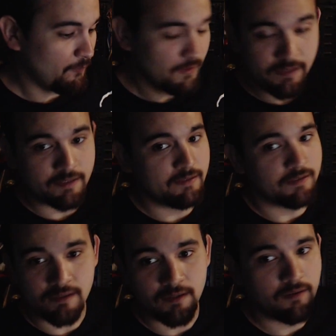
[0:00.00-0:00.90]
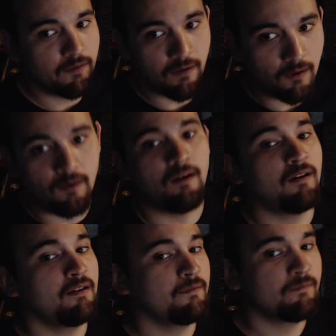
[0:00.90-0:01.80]
This is, oh,
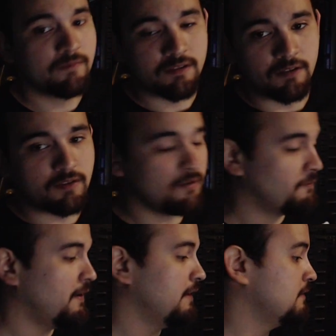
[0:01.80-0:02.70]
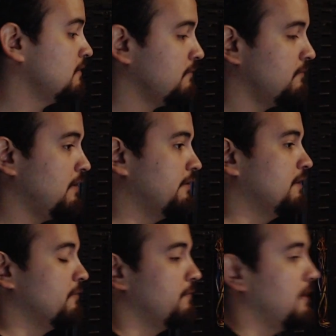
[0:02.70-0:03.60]
such a good find. Very
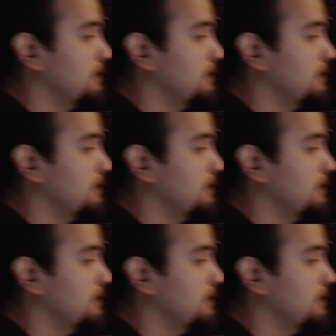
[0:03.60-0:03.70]
good find.